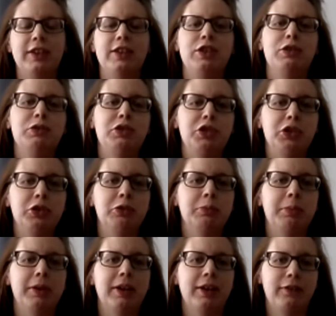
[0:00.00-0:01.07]

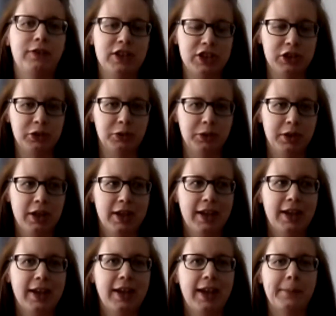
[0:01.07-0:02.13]
YouTube video.
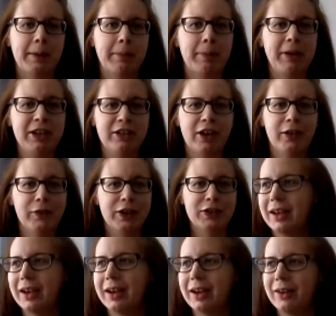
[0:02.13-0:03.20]
I'm a bit
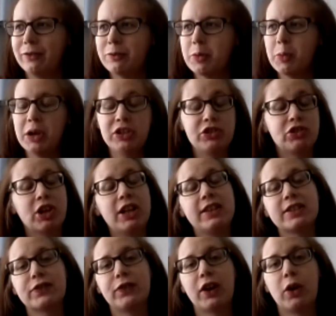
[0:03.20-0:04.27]
nervous. I've been wanting to try
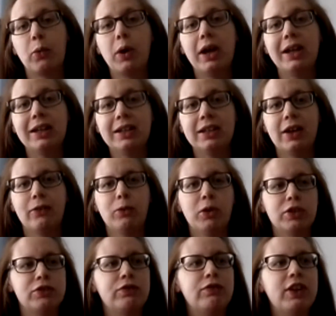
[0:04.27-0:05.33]
this for a while. I've
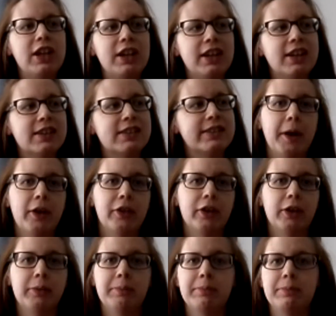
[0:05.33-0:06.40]
watched various
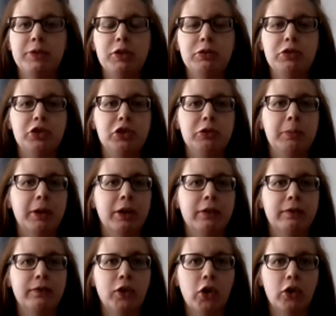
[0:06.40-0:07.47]
other
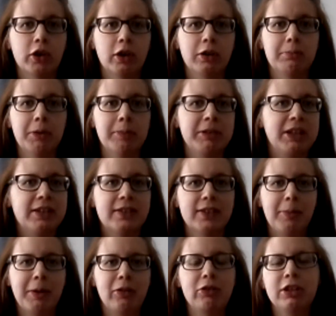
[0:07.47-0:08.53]
YouTuber, vlogger mummies.
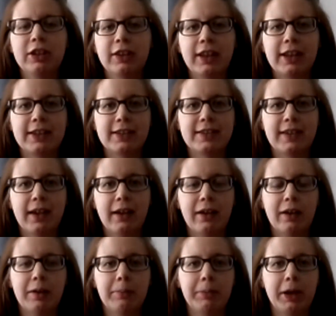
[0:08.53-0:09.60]
I really like the
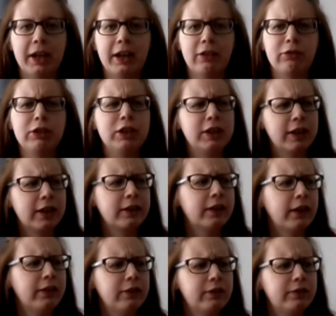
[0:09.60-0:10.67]
setup and I really like, I
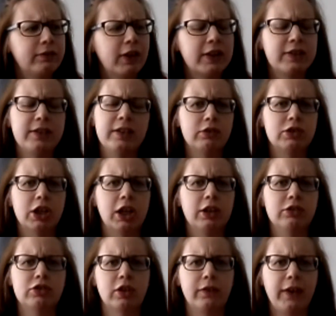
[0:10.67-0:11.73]
fancy the
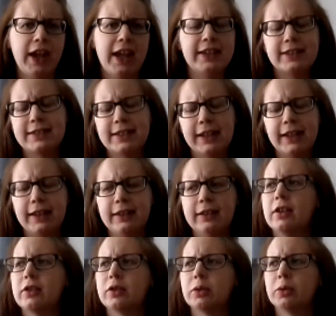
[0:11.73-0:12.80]
challenge of editing.
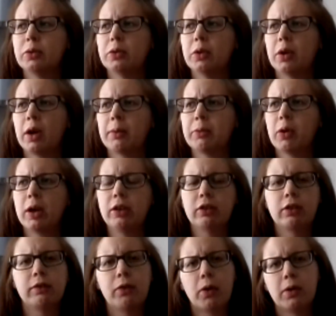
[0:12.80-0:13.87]
So I'm quite
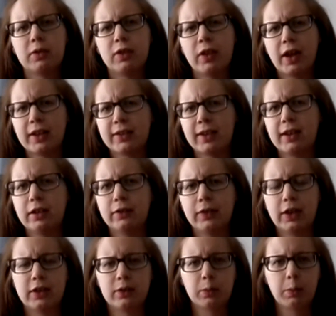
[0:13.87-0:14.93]
looking forward to that side of
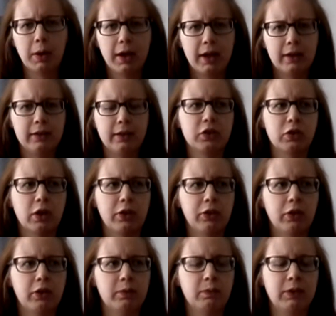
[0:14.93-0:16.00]
it as well. So I
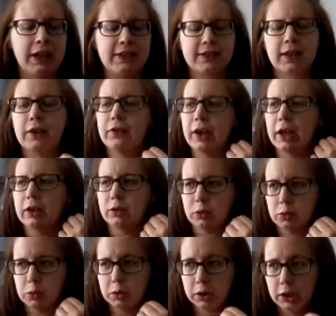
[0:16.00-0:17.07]
thought, let's give it a
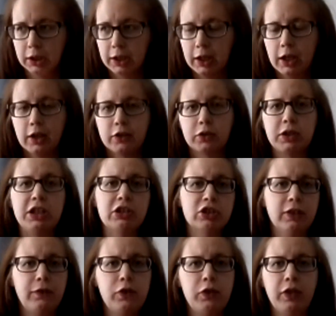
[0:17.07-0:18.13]
go. So here's
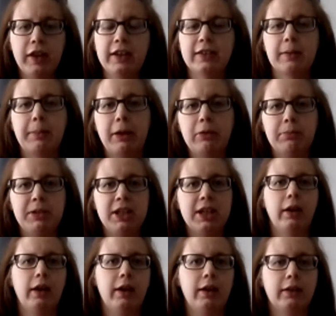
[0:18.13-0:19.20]
a few things about me
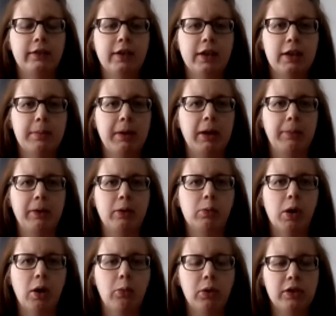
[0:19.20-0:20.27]
and I'll tell you a bit about
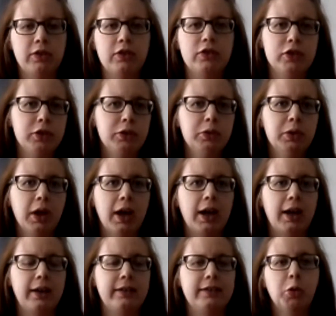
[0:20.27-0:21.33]
what I want to do
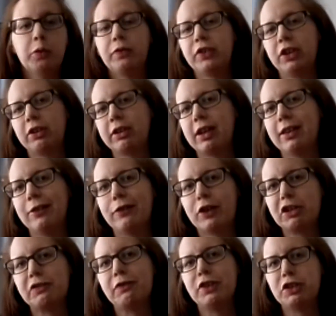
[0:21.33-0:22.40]
and hopefully I'll get the
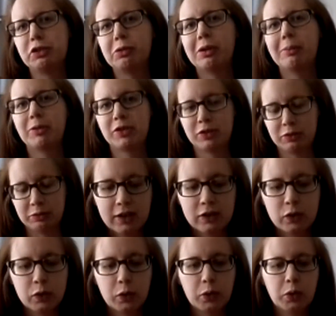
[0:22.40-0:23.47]
first video up soon.
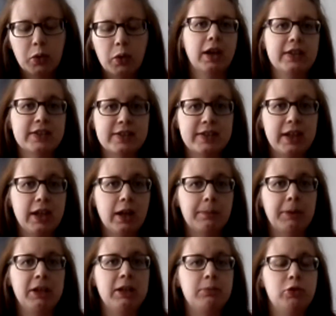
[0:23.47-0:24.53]
So as I say,
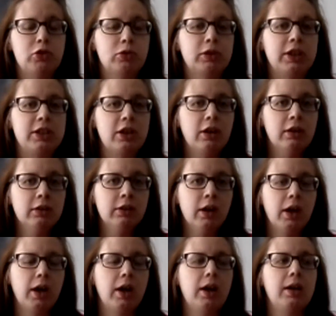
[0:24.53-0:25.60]
my name's Shona Young,
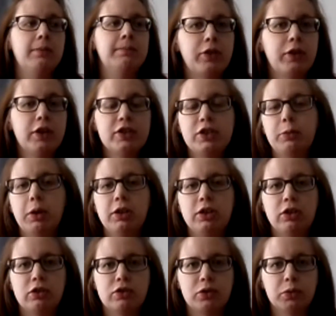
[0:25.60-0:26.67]
I'm 31
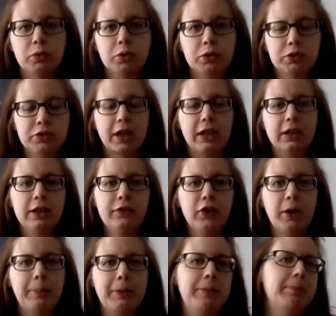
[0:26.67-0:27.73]
years old. I live
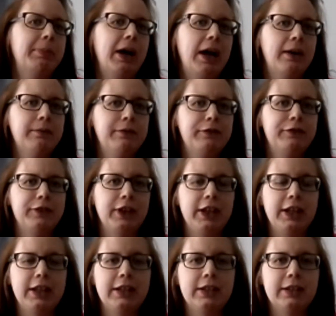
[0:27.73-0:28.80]
up in Banff
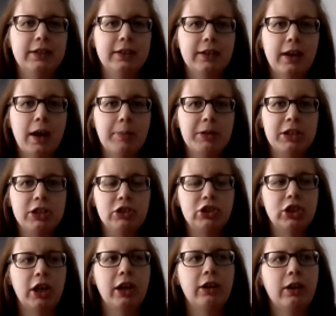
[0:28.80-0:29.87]
in
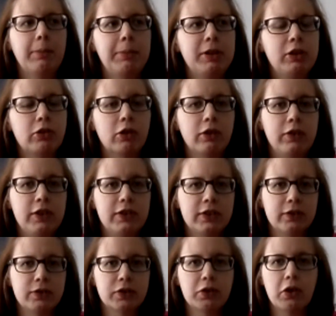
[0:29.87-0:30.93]
Aberdeenshire, up in the northeast
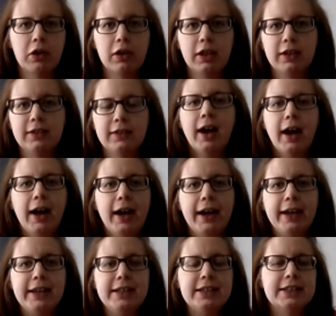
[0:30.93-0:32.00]
of Scotland.
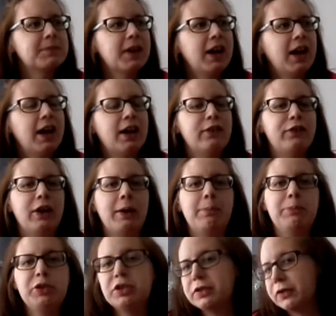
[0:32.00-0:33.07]
I have a
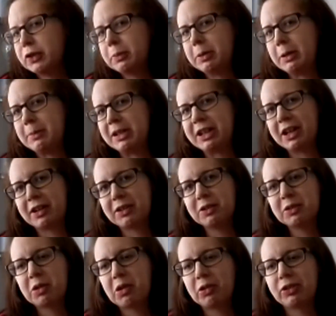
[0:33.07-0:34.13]
beautiful baby girl
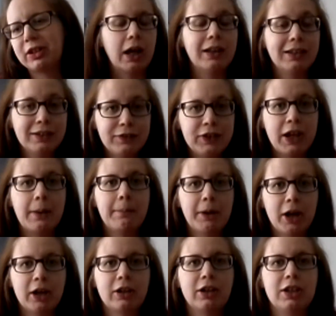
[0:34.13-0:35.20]
called Olivia
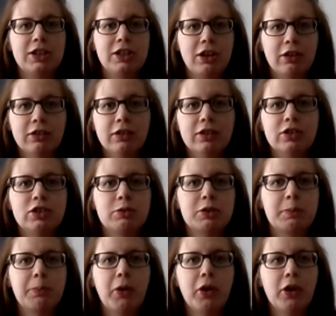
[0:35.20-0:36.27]
Margaret Young. She was
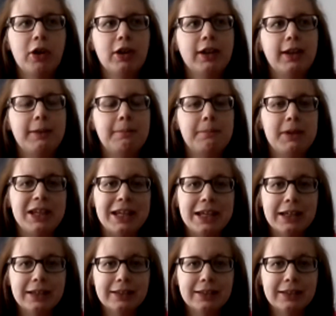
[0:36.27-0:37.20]
born in May,